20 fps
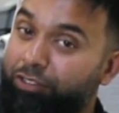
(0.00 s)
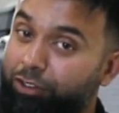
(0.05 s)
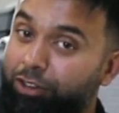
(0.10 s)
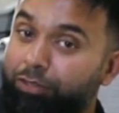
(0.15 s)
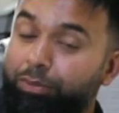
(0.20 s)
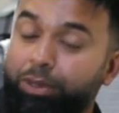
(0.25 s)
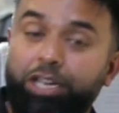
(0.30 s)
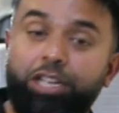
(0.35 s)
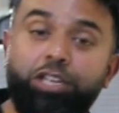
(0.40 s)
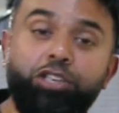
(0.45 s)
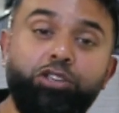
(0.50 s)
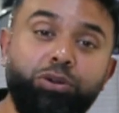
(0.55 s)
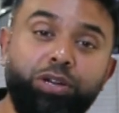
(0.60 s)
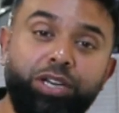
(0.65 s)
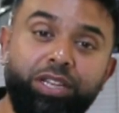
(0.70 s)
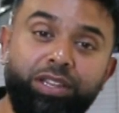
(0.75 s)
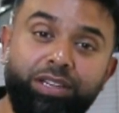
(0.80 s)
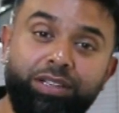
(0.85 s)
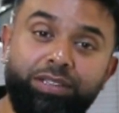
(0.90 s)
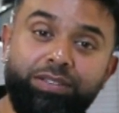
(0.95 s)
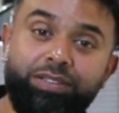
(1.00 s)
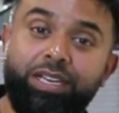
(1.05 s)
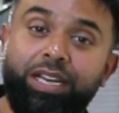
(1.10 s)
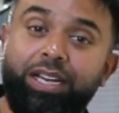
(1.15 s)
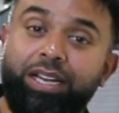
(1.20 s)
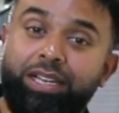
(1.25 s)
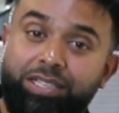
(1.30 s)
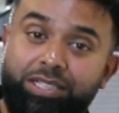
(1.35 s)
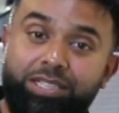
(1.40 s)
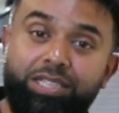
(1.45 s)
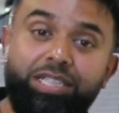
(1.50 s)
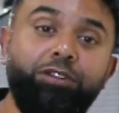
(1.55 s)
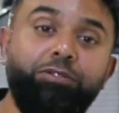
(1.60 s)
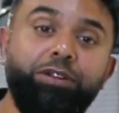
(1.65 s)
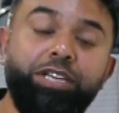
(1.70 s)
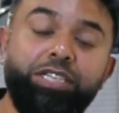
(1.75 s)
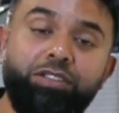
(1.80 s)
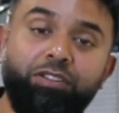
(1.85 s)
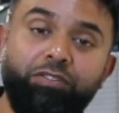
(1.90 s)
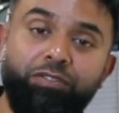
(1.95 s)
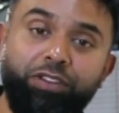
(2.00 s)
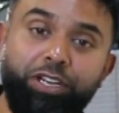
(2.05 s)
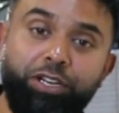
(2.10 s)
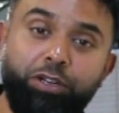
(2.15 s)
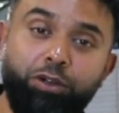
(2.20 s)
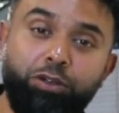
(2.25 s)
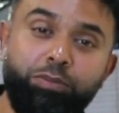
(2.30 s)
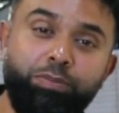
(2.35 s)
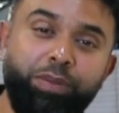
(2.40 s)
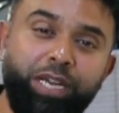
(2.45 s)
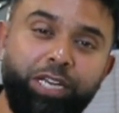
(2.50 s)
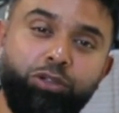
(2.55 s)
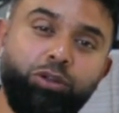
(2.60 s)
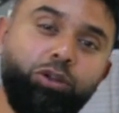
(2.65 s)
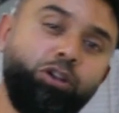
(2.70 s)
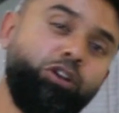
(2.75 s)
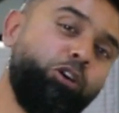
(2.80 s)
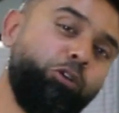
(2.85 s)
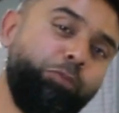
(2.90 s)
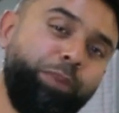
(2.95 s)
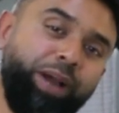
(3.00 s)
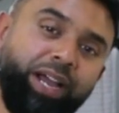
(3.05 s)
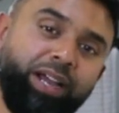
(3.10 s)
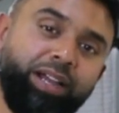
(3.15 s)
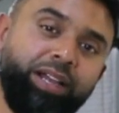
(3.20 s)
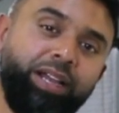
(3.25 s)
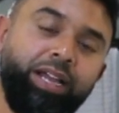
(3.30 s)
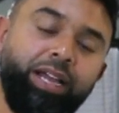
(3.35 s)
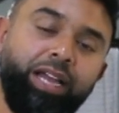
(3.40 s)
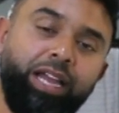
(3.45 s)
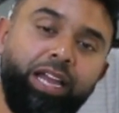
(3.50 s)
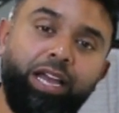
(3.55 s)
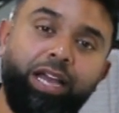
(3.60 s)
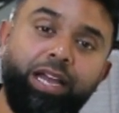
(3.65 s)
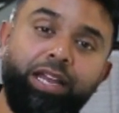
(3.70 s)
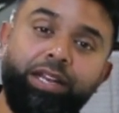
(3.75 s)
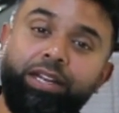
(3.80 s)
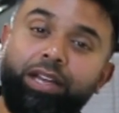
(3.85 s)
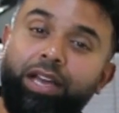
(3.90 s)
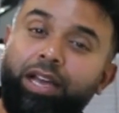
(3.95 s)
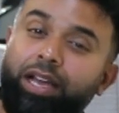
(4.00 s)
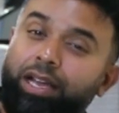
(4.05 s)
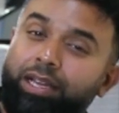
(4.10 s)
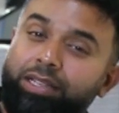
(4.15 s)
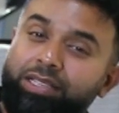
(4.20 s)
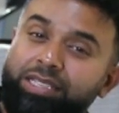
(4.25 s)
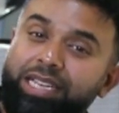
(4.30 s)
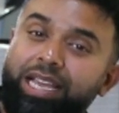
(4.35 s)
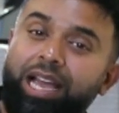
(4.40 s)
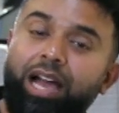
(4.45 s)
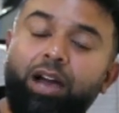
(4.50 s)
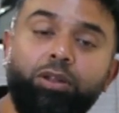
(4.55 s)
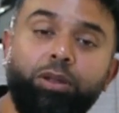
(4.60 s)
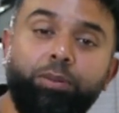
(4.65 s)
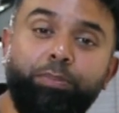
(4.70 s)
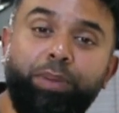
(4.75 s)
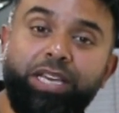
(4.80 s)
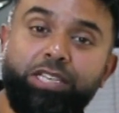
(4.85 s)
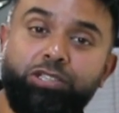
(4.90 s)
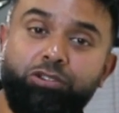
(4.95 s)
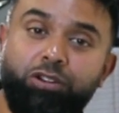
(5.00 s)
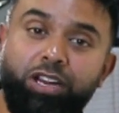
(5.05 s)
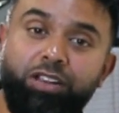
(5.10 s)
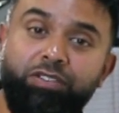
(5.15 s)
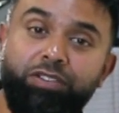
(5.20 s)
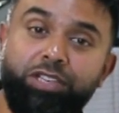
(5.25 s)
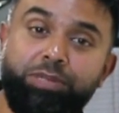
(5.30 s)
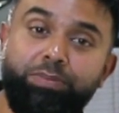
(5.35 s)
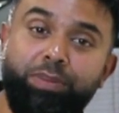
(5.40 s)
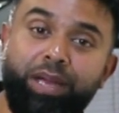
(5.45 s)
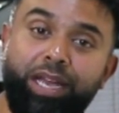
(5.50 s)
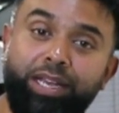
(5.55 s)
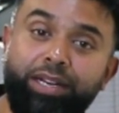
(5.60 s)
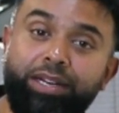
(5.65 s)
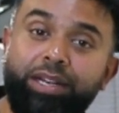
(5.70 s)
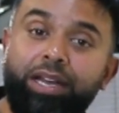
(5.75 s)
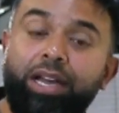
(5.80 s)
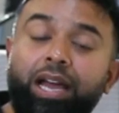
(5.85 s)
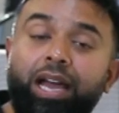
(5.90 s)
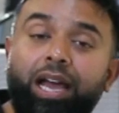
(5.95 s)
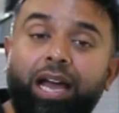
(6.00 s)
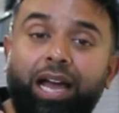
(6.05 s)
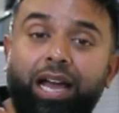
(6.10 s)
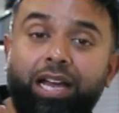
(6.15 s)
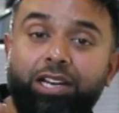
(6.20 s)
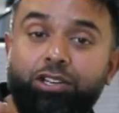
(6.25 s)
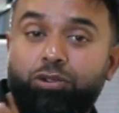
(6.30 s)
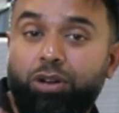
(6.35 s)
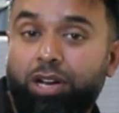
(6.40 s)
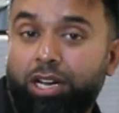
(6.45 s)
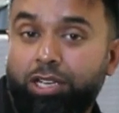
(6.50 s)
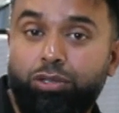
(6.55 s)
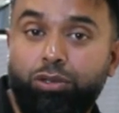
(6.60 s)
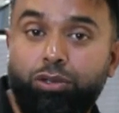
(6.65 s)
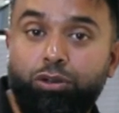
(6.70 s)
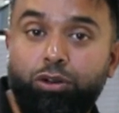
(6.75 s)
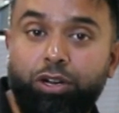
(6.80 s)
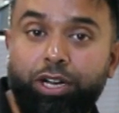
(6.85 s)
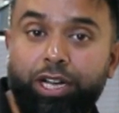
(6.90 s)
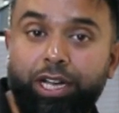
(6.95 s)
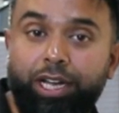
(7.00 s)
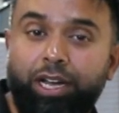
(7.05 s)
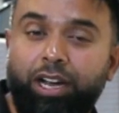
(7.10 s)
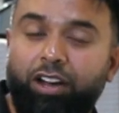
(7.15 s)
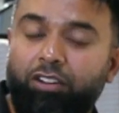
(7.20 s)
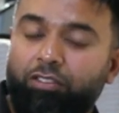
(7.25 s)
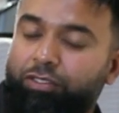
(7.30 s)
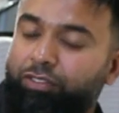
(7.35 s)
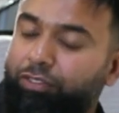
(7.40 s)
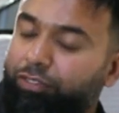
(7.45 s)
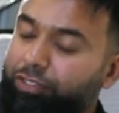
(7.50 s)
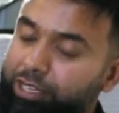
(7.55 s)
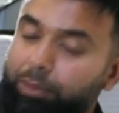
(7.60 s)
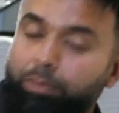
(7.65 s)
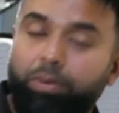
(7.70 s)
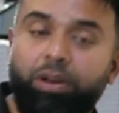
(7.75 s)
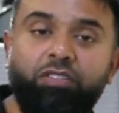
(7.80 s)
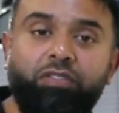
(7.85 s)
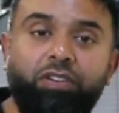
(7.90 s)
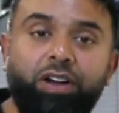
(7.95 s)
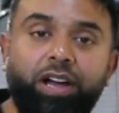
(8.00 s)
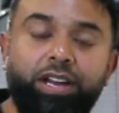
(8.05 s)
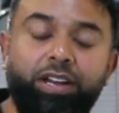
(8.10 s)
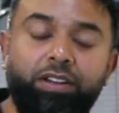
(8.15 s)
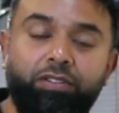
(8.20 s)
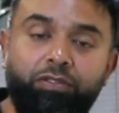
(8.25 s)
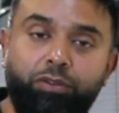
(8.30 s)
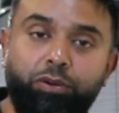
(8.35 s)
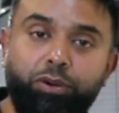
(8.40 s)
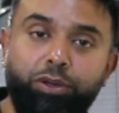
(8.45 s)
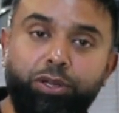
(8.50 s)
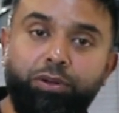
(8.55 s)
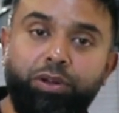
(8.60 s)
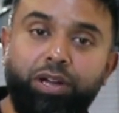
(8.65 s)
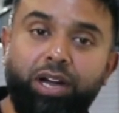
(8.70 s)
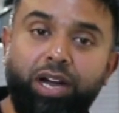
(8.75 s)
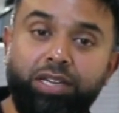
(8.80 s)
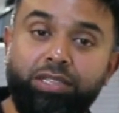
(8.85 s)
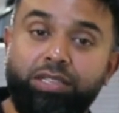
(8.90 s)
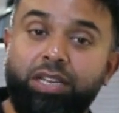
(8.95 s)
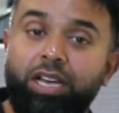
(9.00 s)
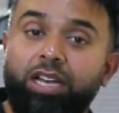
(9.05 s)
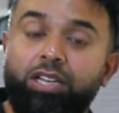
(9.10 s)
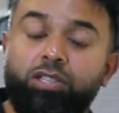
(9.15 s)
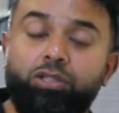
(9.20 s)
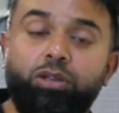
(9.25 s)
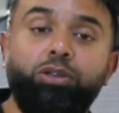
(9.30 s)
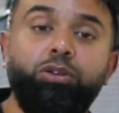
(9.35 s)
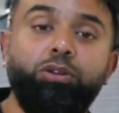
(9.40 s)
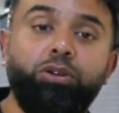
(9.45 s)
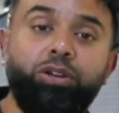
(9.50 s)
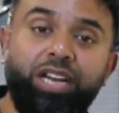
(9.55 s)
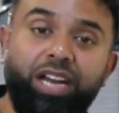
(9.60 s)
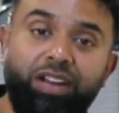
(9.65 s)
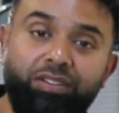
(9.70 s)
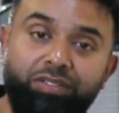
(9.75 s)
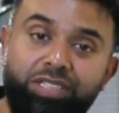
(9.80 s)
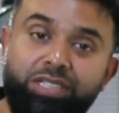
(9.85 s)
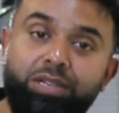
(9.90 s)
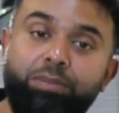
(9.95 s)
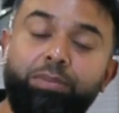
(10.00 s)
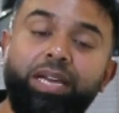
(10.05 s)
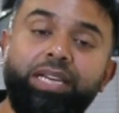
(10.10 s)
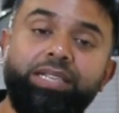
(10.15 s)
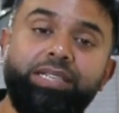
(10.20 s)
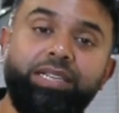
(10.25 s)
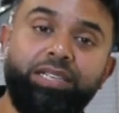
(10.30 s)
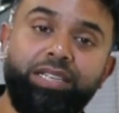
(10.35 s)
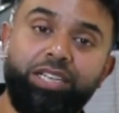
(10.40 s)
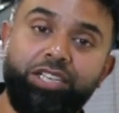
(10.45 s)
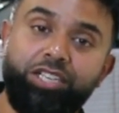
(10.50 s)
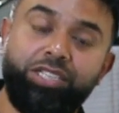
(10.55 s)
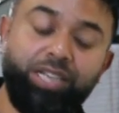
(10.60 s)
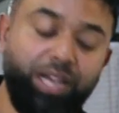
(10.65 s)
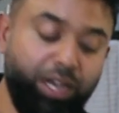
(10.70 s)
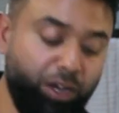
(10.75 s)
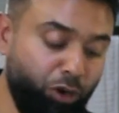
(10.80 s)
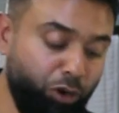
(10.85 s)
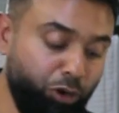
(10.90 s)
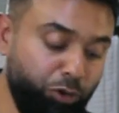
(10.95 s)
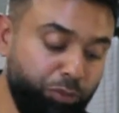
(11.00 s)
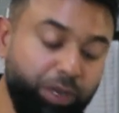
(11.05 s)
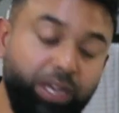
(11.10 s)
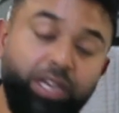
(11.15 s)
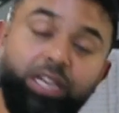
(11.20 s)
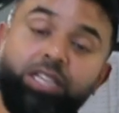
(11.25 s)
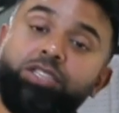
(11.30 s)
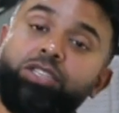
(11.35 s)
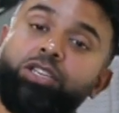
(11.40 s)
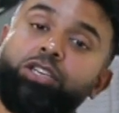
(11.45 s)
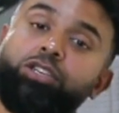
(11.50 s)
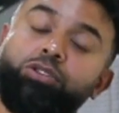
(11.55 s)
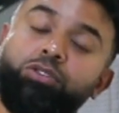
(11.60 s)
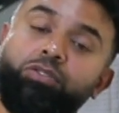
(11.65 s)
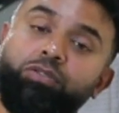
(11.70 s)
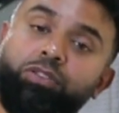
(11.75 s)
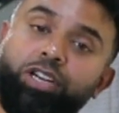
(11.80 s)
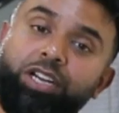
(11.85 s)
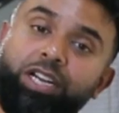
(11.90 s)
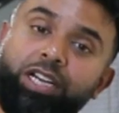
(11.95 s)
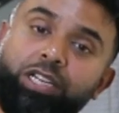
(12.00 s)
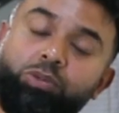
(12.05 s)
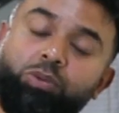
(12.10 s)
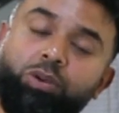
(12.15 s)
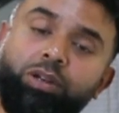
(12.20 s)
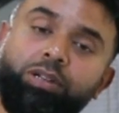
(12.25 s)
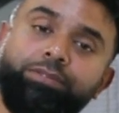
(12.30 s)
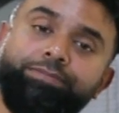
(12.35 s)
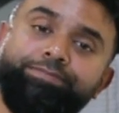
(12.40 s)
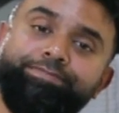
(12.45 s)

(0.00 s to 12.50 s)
been enjoying this series of videos, make sure go back and see how the base gravy is made and try to cook it. I've simplified it for you guys so you can have these amazing dishes at home. See you soon for the next one.